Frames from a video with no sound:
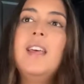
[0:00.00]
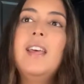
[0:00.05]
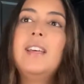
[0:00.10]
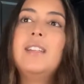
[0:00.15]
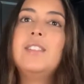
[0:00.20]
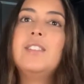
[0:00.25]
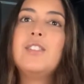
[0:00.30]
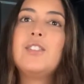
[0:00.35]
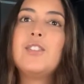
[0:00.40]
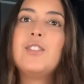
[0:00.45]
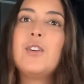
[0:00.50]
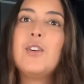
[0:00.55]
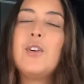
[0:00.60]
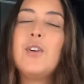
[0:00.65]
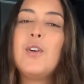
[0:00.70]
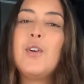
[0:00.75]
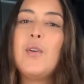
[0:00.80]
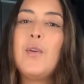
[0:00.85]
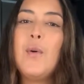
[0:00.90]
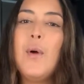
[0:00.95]
And
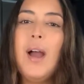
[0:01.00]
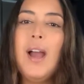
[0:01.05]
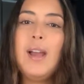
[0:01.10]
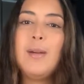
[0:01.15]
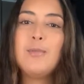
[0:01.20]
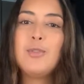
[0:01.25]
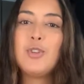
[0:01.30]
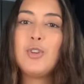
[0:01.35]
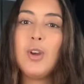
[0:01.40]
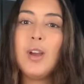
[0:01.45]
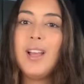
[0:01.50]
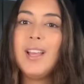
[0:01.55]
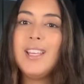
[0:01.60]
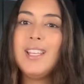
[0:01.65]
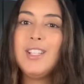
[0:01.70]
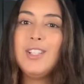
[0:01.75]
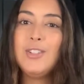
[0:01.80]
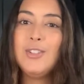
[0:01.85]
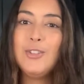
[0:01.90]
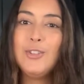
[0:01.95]
so I'm
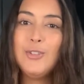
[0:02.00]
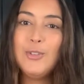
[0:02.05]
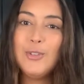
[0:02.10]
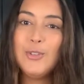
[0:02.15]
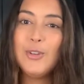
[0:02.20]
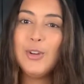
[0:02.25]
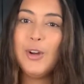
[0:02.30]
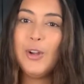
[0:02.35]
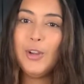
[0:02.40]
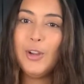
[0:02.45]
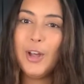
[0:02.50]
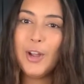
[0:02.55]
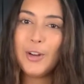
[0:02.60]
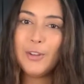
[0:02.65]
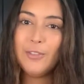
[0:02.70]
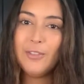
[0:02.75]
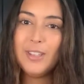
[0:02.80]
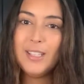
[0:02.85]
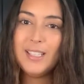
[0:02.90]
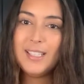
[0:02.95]
trying to do a lot of
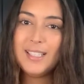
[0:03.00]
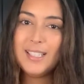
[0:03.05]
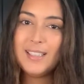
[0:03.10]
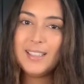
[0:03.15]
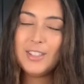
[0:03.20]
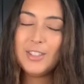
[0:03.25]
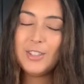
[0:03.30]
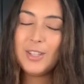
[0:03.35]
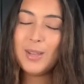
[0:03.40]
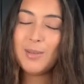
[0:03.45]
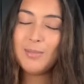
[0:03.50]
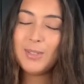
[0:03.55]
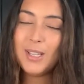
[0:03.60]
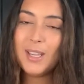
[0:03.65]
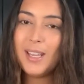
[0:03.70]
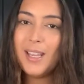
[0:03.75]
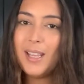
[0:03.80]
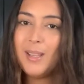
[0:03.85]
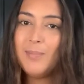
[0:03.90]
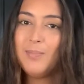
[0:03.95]
things at the same
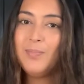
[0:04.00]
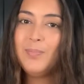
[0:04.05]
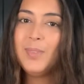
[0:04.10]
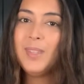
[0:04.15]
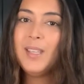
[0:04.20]
time